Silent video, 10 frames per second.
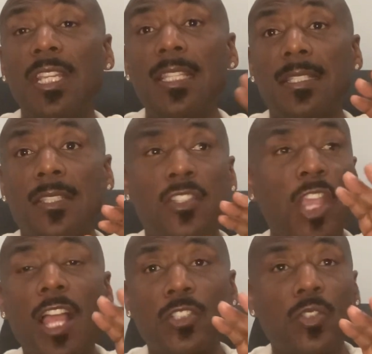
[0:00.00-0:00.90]
Jesus,
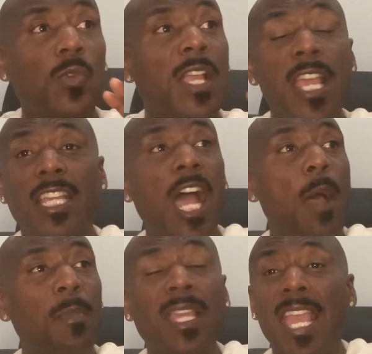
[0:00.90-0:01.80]
Joshua,
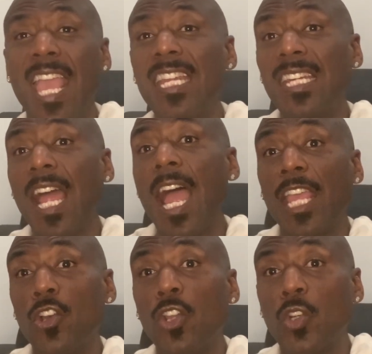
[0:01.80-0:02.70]
coming and
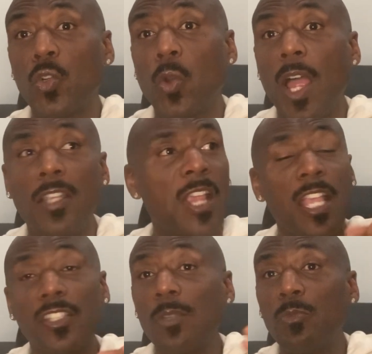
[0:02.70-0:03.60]
dying on a cross
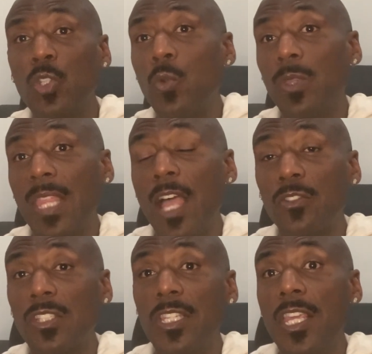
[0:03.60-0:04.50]
some
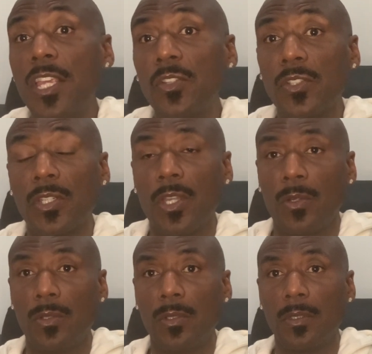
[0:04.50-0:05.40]
2,000 years ago.